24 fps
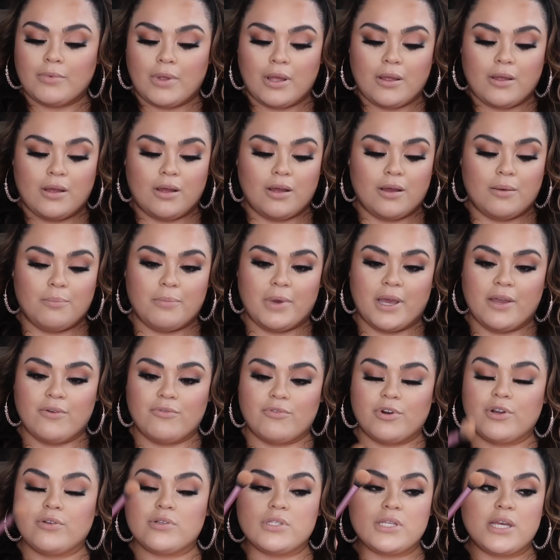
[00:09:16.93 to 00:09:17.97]
My
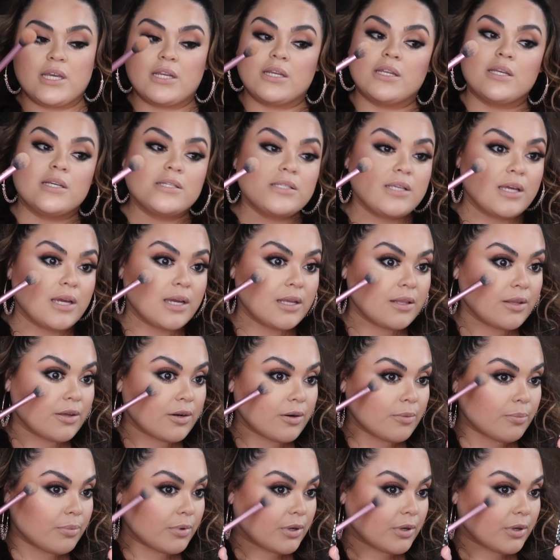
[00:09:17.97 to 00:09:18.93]
Real Techniques highlighter